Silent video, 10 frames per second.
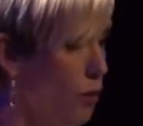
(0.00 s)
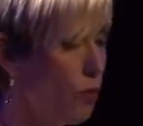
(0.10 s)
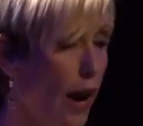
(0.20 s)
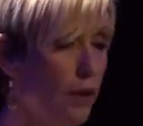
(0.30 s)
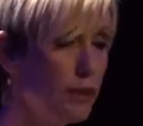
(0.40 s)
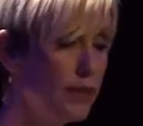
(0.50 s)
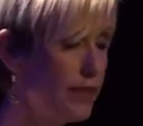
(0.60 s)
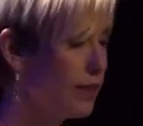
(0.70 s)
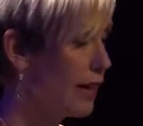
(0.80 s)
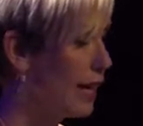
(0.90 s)
Ryan was
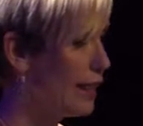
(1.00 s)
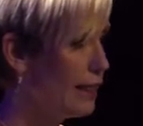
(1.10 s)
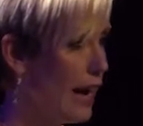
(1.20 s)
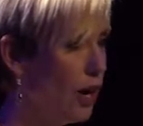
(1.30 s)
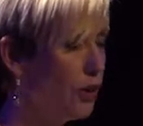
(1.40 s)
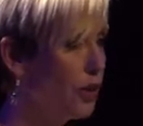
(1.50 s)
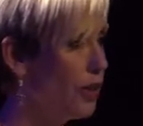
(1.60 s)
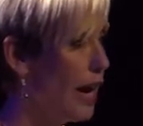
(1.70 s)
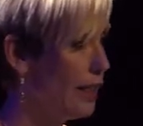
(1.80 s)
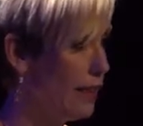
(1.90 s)
still getting louder
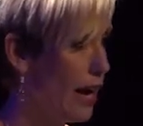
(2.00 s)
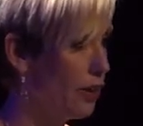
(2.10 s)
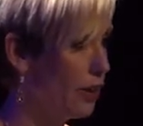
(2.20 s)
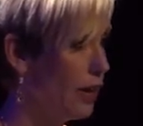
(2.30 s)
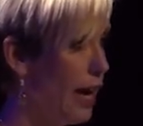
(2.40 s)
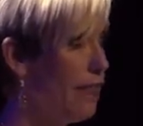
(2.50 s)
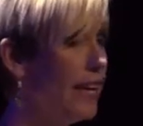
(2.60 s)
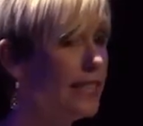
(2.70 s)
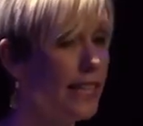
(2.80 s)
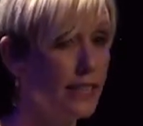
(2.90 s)
and louder, and then
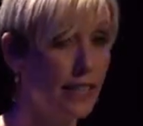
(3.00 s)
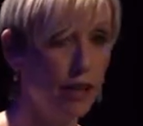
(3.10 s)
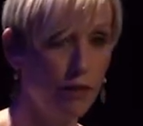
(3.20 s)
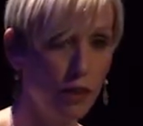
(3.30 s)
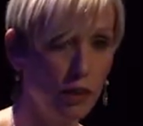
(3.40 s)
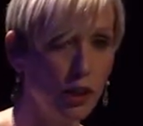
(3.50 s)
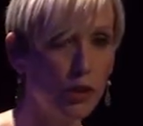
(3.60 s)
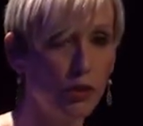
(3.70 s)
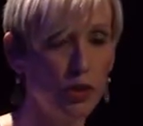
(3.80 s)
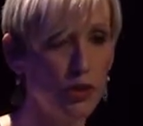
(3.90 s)
he's asking for
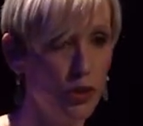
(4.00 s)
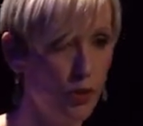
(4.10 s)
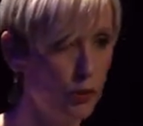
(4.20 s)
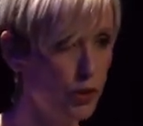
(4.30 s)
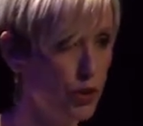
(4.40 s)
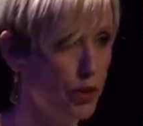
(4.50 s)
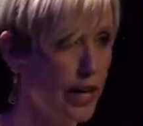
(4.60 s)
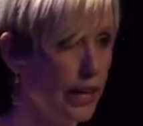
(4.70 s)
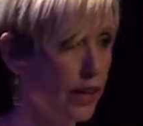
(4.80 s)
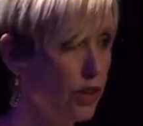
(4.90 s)
Luke to do the
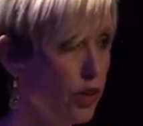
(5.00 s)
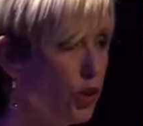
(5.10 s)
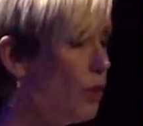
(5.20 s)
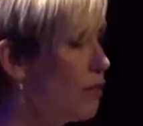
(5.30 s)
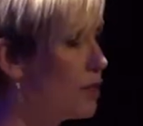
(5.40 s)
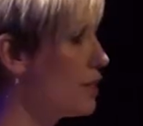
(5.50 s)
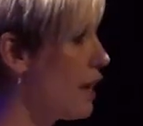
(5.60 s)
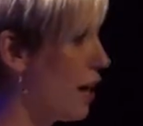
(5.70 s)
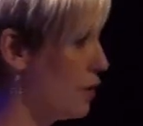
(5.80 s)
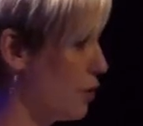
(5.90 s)
restraining. Whoever's
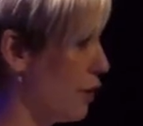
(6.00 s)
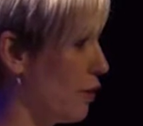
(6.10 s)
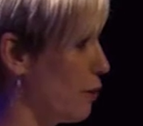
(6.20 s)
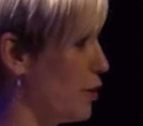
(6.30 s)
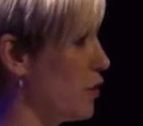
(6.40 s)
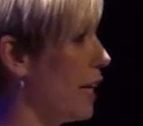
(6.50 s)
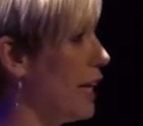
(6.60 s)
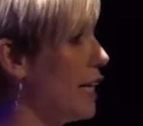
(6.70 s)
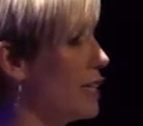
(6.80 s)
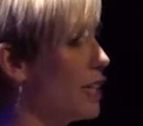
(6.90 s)
not doing the
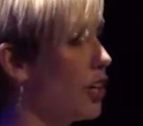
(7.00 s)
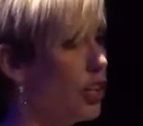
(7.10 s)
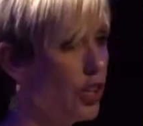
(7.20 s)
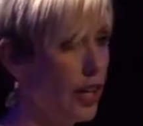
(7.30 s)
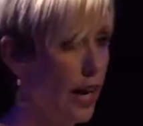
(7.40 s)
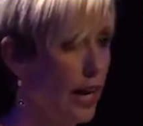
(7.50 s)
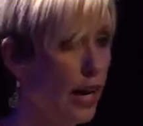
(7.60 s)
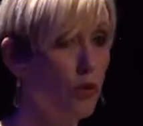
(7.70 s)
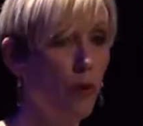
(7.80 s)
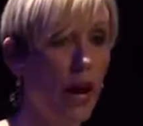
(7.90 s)
restraining is the good guy,
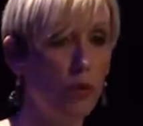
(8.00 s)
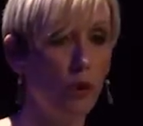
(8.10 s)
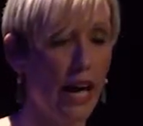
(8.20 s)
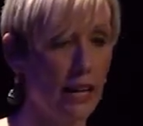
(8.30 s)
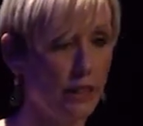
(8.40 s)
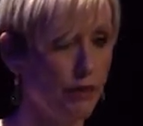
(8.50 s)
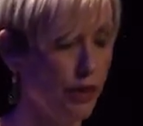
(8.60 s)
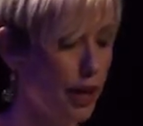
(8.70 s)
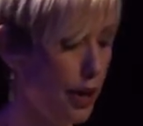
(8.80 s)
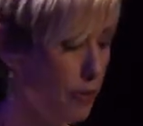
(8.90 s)
and Ryan will ask
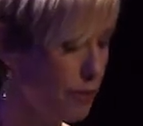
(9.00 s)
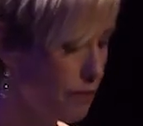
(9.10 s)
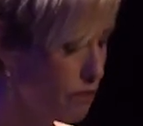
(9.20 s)
for him.